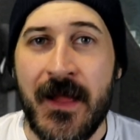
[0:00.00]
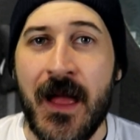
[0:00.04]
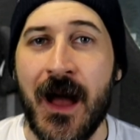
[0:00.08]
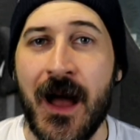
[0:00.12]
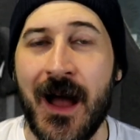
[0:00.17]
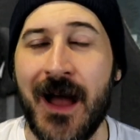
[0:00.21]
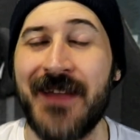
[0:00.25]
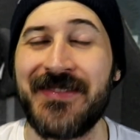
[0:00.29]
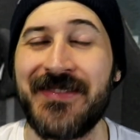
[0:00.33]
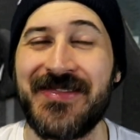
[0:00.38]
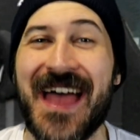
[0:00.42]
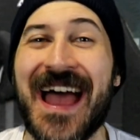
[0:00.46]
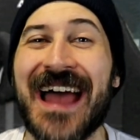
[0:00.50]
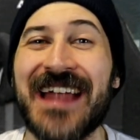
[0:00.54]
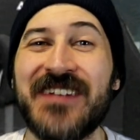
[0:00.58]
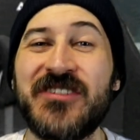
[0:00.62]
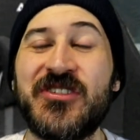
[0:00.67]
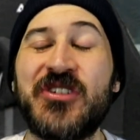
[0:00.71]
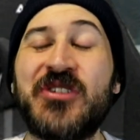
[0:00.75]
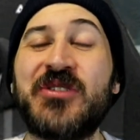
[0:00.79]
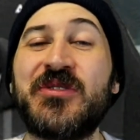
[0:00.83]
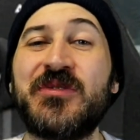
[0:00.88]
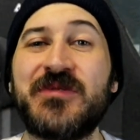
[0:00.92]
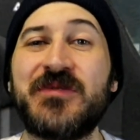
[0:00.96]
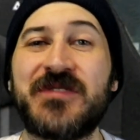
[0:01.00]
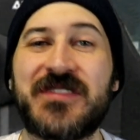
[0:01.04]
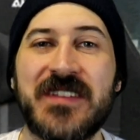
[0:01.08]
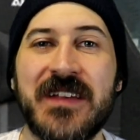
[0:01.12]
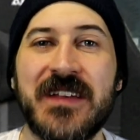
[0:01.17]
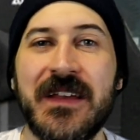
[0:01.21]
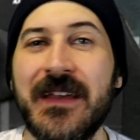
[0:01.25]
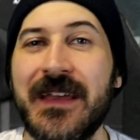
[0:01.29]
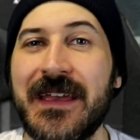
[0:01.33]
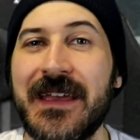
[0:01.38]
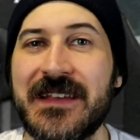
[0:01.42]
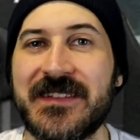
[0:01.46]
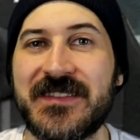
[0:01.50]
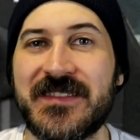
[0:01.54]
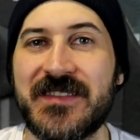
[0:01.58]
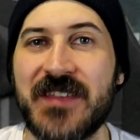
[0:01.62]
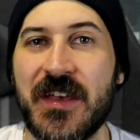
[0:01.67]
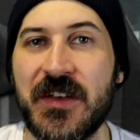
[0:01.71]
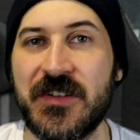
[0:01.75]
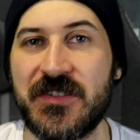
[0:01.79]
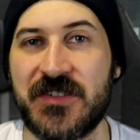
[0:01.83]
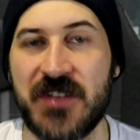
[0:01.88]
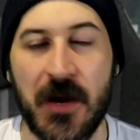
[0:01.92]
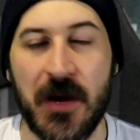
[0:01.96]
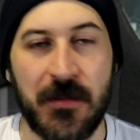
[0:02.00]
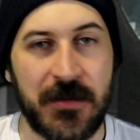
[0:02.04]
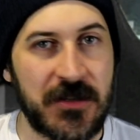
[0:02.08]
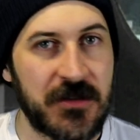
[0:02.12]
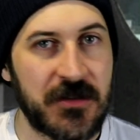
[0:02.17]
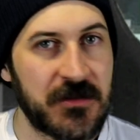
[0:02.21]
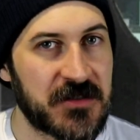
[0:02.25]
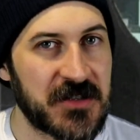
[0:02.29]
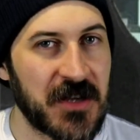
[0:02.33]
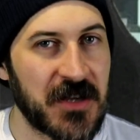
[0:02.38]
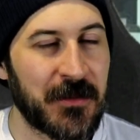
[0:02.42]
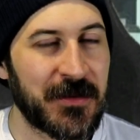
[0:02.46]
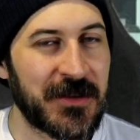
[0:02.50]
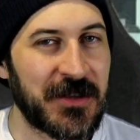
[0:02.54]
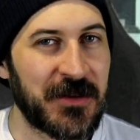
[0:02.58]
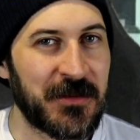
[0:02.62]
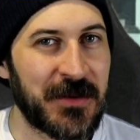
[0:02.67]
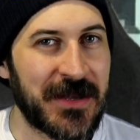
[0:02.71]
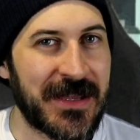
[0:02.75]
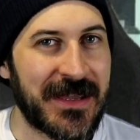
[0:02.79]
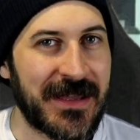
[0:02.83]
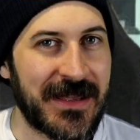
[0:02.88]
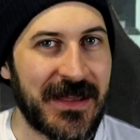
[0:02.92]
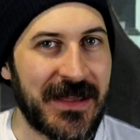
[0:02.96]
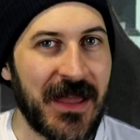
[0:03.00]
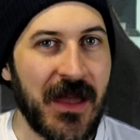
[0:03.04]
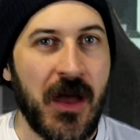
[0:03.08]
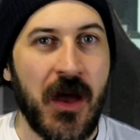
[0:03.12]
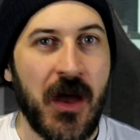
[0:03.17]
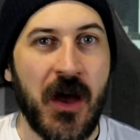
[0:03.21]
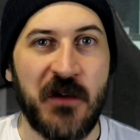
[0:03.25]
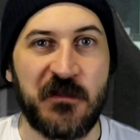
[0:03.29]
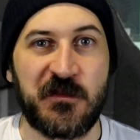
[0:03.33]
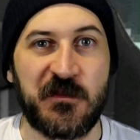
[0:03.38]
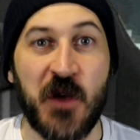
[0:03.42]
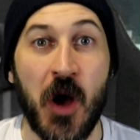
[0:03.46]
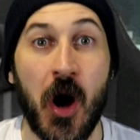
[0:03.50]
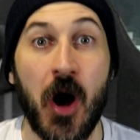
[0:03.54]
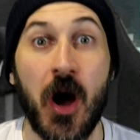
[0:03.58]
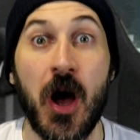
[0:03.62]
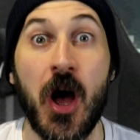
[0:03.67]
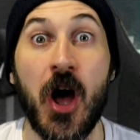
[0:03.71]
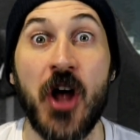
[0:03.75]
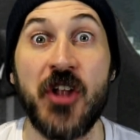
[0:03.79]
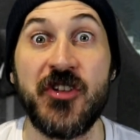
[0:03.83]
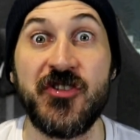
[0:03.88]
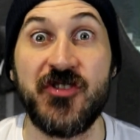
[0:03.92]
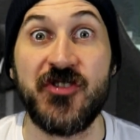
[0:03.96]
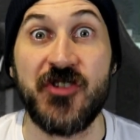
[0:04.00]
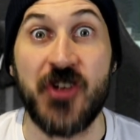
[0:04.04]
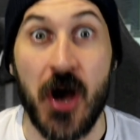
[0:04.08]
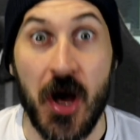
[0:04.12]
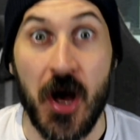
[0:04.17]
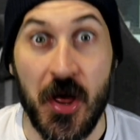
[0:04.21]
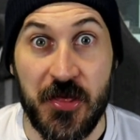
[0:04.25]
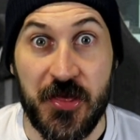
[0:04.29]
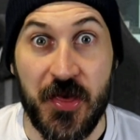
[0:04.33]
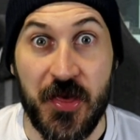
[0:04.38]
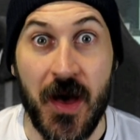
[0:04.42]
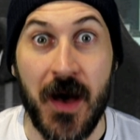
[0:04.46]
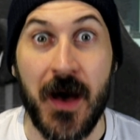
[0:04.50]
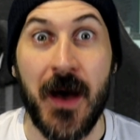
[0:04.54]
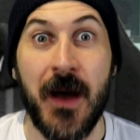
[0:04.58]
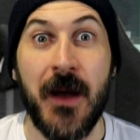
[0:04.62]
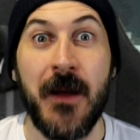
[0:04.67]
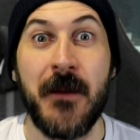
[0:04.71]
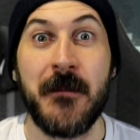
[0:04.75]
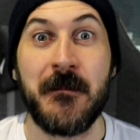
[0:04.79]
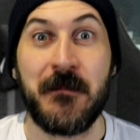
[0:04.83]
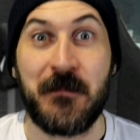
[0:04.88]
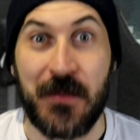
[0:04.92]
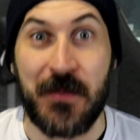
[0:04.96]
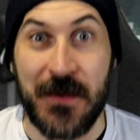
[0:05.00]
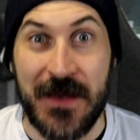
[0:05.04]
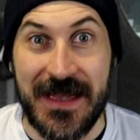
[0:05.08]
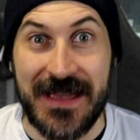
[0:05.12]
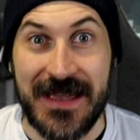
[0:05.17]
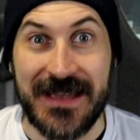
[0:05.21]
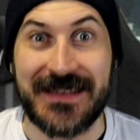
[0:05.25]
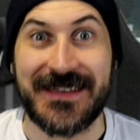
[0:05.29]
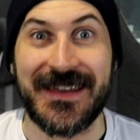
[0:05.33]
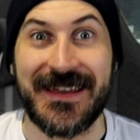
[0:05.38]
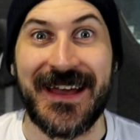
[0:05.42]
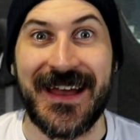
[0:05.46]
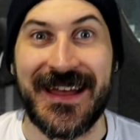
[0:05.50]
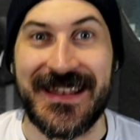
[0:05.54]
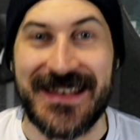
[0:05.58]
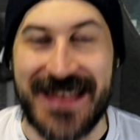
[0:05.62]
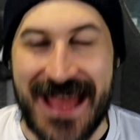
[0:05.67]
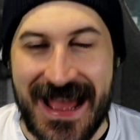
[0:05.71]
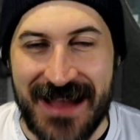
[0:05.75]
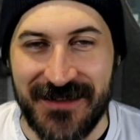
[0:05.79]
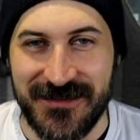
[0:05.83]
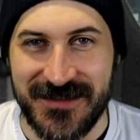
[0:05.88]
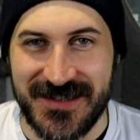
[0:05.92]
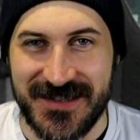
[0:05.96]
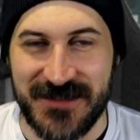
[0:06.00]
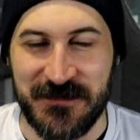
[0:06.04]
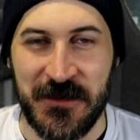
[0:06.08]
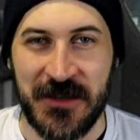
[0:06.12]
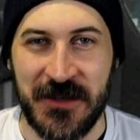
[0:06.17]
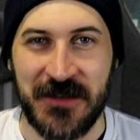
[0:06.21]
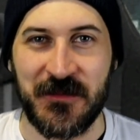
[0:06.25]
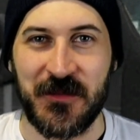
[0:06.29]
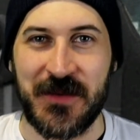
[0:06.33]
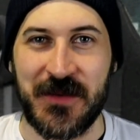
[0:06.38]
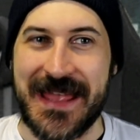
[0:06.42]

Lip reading: And that news is that WWE have got another big announcement.